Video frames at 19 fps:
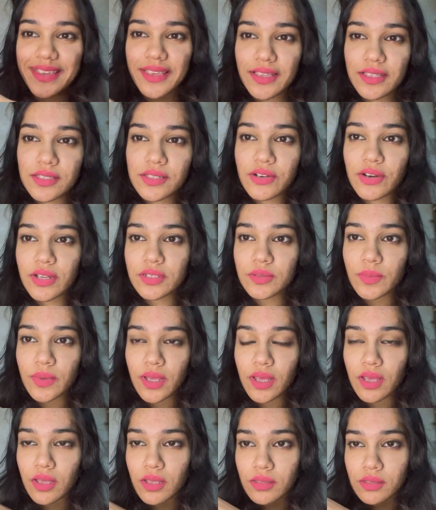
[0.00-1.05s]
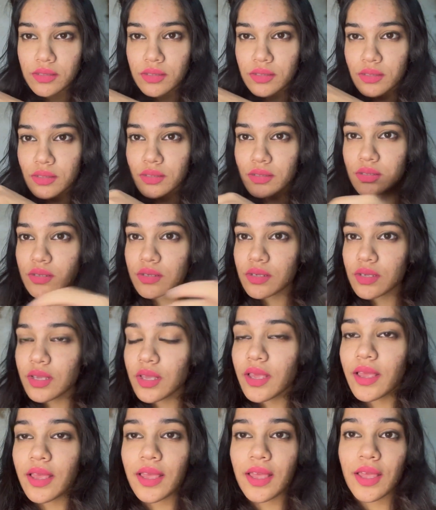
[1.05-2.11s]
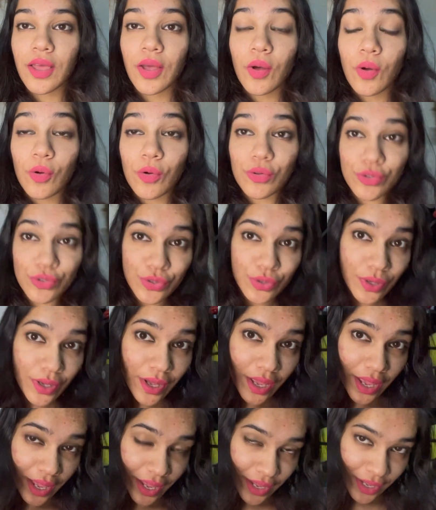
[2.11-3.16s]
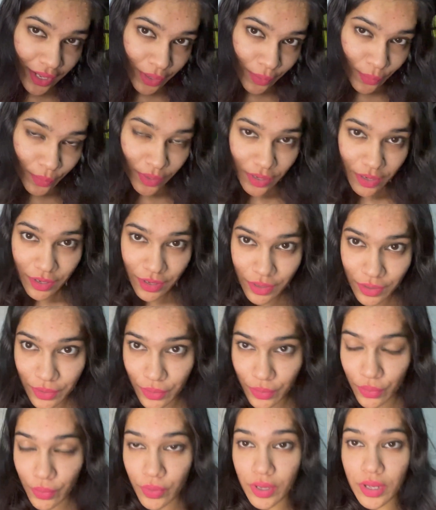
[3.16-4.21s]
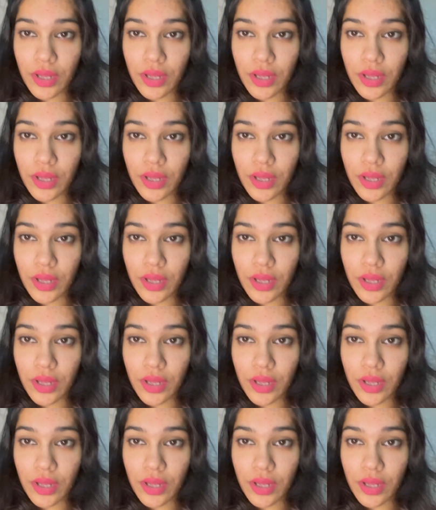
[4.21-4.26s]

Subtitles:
Scratch my hands. Also, I wanted to